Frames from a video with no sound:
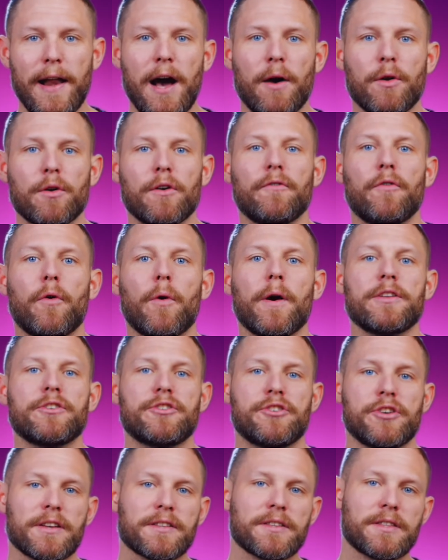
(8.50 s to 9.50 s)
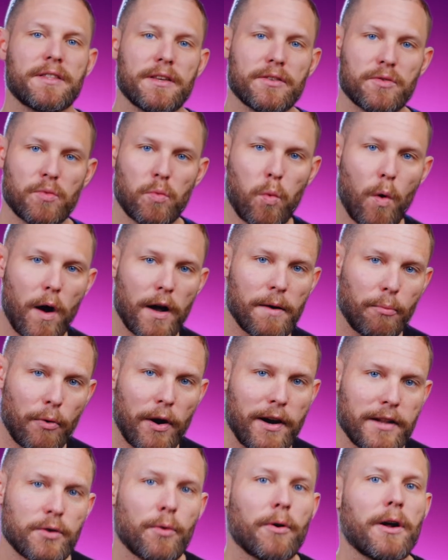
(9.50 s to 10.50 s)
how to avoid just this one
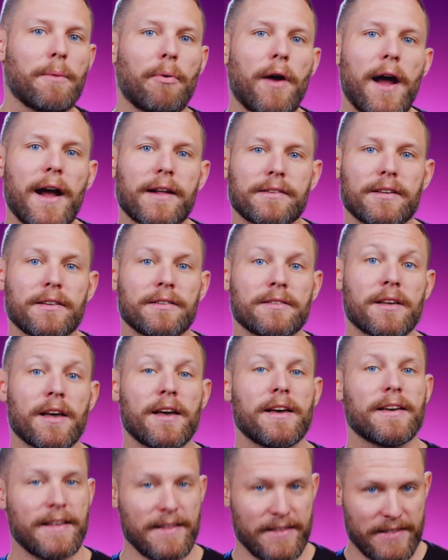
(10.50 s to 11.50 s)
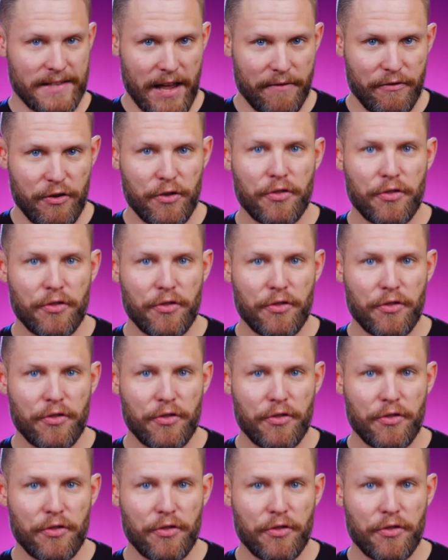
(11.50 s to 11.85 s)
predatory practice can save you